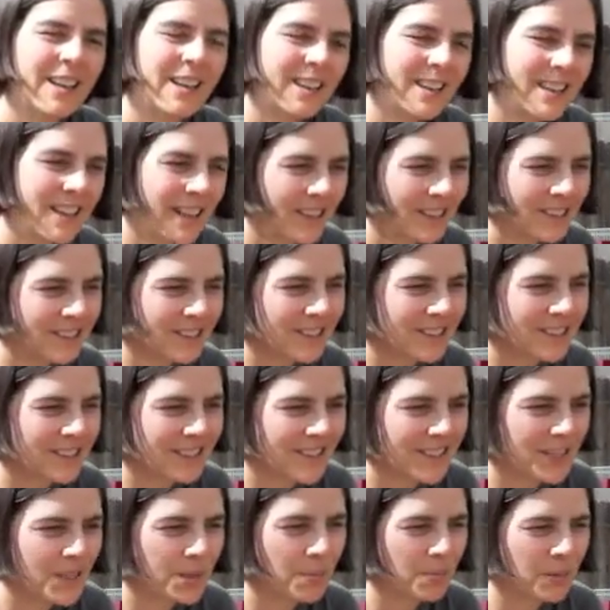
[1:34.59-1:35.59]
Yes,
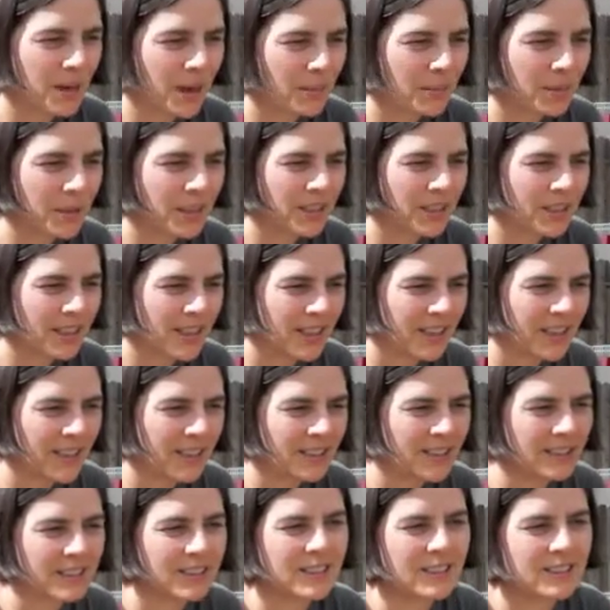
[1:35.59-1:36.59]
it's probably going
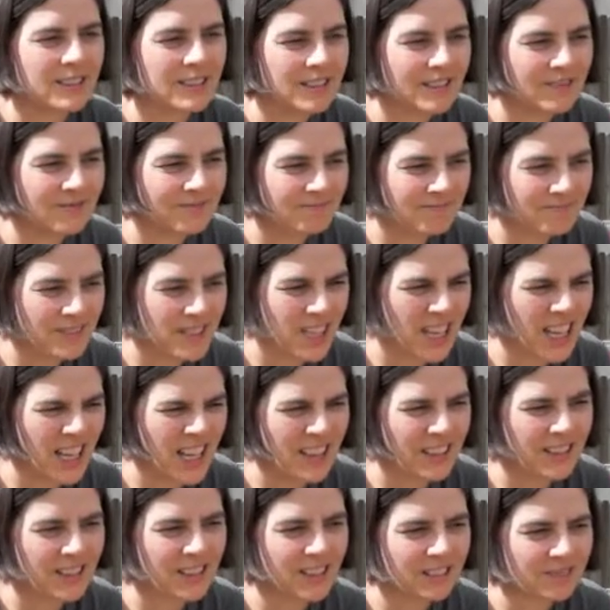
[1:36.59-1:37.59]
to
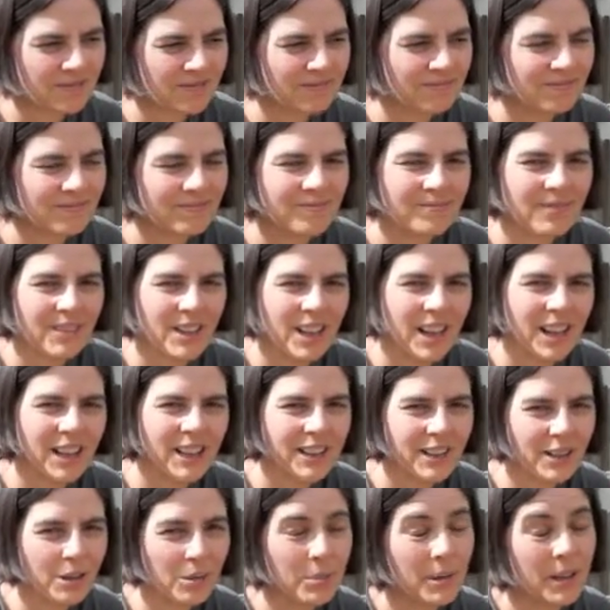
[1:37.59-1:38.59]
take a
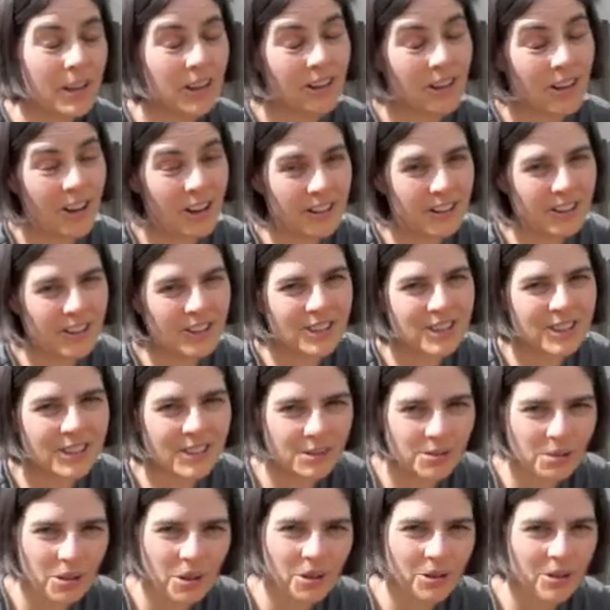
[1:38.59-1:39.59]
little bit longer to
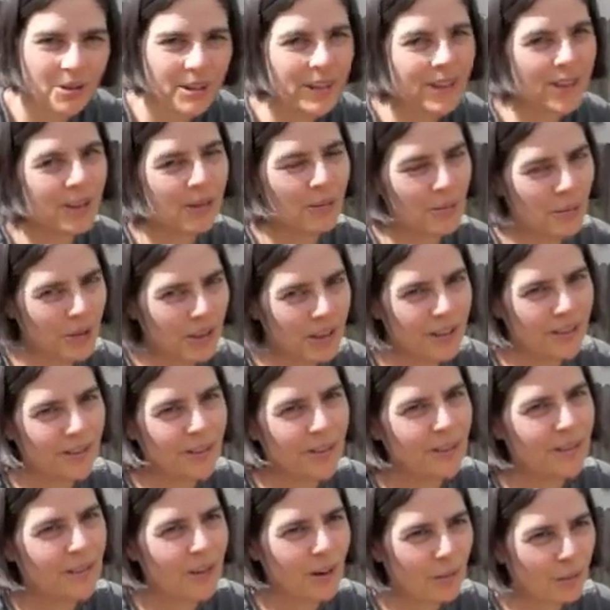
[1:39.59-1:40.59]
grow than it would have
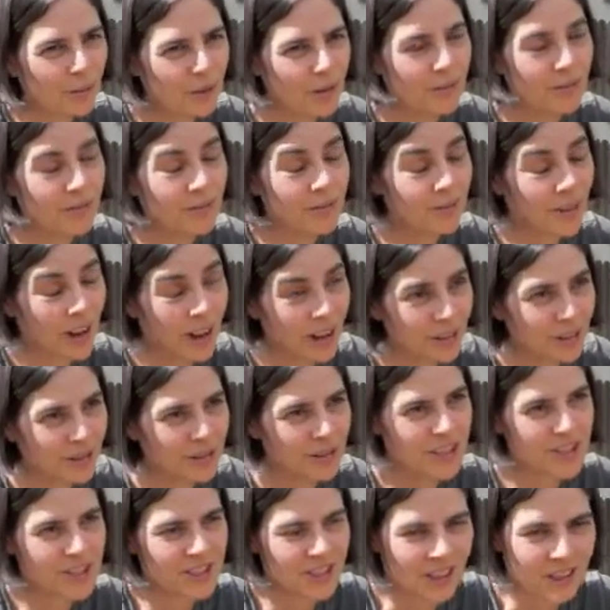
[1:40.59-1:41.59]
if I would have
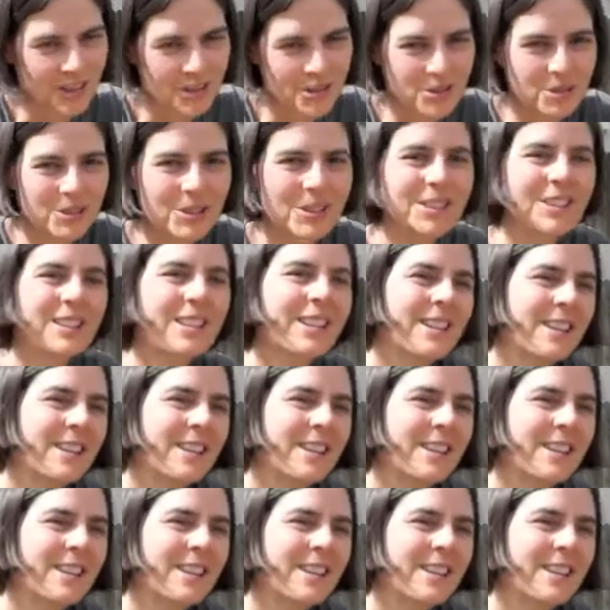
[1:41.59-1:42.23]
followed a schedule.